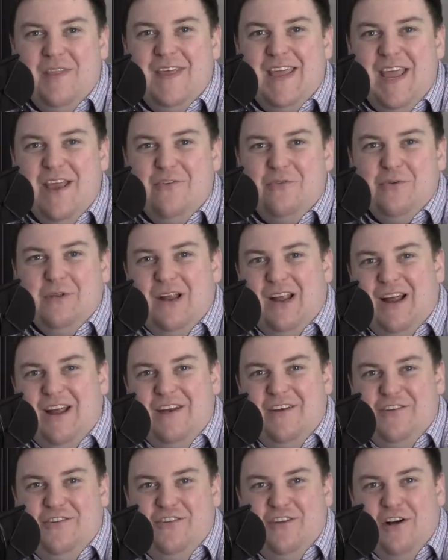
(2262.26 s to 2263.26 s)
The Andrew
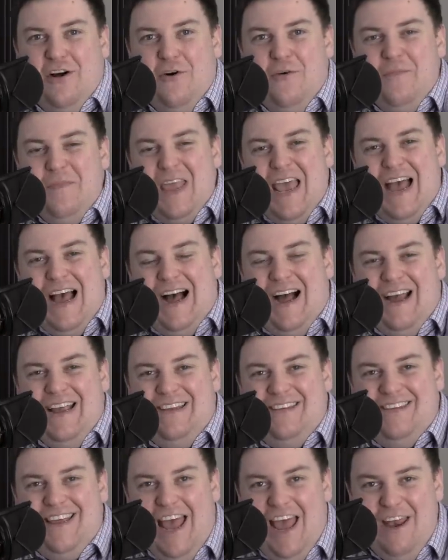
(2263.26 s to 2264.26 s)
Lawton Show. I
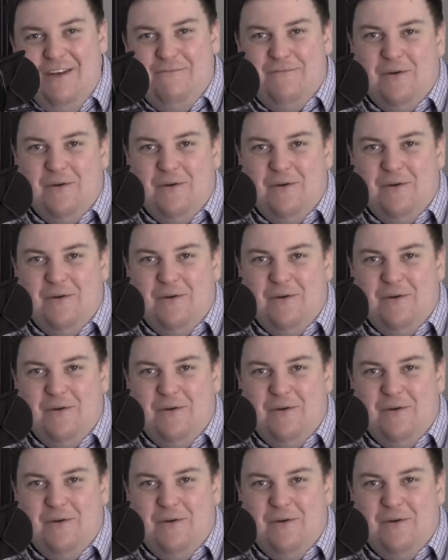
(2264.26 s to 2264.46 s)
said